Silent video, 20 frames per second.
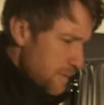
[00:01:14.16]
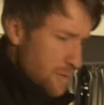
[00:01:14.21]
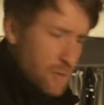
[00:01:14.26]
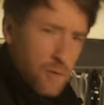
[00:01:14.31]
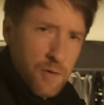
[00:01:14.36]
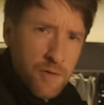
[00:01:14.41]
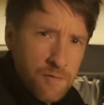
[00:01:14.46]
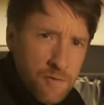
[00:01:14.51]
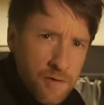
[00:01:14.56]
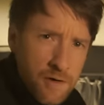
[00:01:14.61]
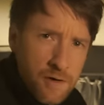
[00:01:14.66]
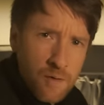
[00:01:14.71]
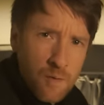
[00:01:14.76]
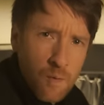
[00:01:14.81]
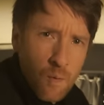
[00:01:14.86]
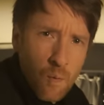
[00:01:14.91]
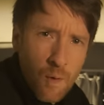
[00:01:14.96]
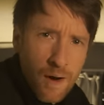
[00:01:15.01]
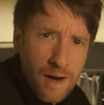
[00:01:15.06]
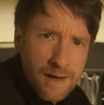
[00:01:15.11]
be wondering,
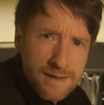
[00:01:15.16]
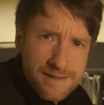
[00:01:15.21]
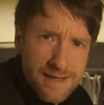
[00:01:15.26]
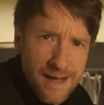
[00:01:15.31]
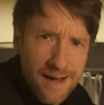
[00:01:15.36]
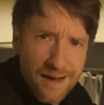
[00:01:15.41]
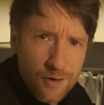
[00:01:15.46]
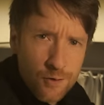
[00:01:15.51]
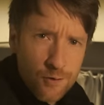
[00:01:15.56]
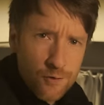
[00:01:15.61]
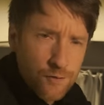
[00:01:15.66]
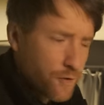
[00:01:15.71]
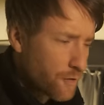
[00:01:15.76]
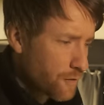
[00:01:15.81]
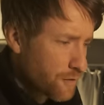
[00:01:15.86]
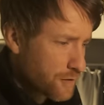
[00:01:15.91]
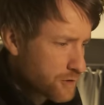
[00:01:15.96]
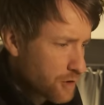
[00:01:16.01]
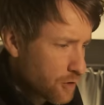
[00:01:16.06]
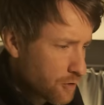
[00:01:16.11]
why is that good for
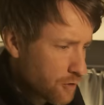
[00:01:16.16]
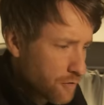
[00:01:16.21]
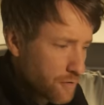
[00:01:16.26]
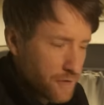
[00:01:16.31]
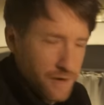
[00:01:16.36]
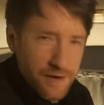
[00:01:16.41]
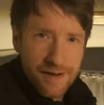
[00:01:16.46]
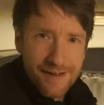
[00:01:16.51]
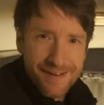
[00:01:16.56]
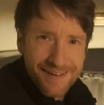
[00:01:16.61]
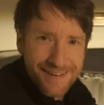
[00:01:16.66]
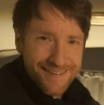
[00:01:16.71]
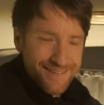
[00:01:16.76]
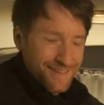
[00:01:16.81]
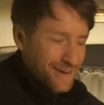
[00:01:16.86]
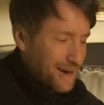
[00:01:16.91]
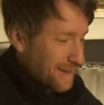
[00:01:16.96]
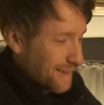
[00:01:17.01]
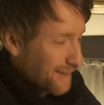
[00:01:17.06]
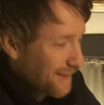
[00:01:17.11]
photography?
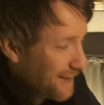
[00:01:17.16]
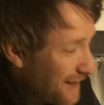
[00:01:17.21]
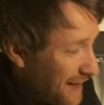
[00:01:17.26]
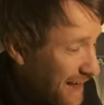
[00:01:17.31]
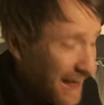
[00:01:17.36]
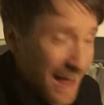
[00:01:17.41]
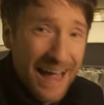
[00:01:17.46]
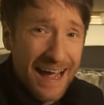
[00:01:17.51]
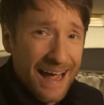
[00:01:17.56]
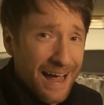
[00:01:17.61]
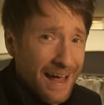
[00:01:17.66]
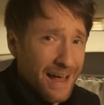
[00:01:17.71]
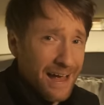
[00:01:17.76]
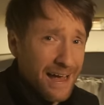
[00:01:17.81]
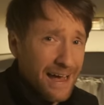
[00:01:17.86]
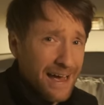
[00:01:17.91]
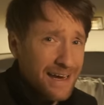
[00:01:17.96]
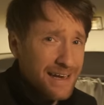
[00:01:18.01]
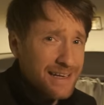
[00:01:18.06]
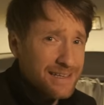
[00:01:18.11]
Well,
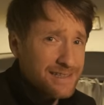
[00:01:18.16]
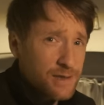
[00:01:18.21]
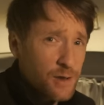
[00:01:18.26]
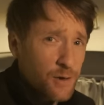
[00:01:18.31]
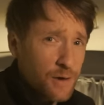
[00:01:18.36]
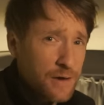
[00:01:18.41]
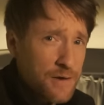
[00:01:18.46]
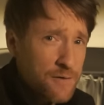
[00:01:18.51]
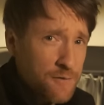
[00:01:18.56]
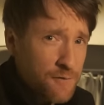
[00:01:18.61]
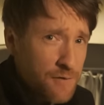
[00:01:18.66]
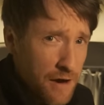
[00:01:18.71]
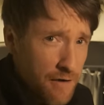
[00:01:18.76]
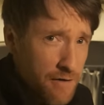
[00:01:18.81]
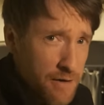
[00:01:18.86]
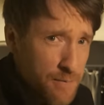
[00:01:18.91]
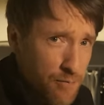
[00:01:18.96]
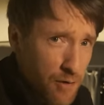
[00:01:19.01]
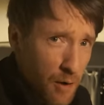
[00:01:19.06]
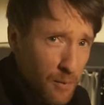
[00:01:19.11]
it is looking
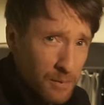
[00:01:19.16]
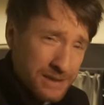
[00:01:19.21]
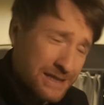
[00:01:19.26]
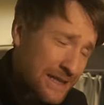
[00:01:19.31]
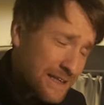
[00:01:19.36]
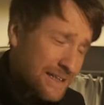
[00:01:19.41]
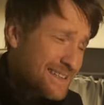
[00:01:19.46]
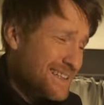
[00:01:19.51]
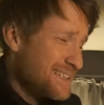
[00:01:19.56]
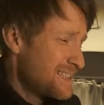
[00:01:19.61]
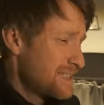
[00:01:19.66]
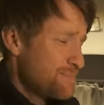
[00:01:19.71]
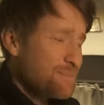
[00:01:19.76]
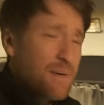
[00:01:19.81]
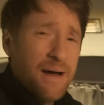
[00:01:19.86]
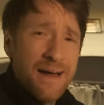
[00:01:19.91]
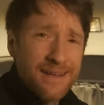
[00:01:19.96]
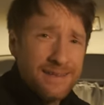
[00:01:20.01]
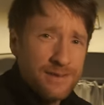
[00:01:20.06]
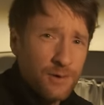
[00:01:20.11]
very promising,
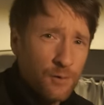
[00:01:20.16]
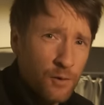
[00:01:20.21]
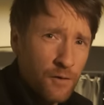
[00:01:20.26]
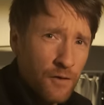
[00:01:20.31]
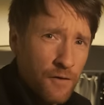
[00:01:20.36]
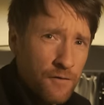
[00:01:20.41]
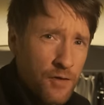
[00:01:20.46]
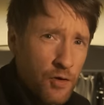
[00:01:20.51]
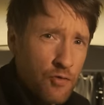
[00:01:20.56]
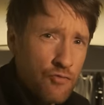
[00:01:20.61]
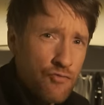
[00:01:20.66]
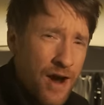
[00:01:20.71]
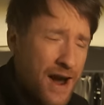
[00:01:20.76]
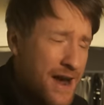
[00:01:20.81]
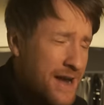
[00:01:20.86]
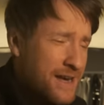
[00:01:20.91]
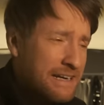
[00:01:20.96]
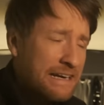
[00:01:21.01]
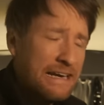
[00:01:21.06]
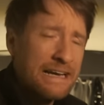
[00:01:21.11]
despite all of the
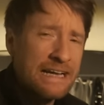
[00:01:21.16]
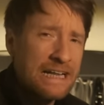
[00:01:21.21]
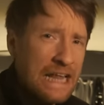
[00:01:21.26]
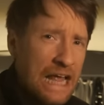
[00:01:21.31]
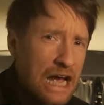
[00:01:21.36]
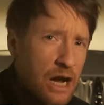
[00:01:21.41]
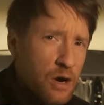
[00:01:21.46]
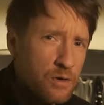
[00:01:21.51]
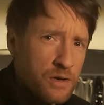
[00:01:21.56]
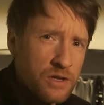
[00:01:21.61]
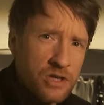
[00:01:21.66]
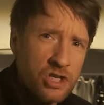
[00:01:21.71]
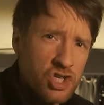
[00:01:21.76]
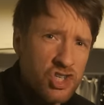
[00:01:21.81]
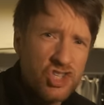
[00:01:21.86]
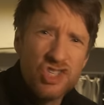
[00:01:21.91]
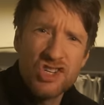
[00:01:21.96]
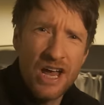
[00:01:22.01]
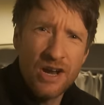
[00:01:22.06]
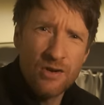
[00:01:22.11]
rain, cloud, and
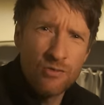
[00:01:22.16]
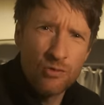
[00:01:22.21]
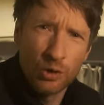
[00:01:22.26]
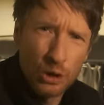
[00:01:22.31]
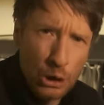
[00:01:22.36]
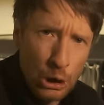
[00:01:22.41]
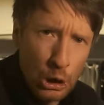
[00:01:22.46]
general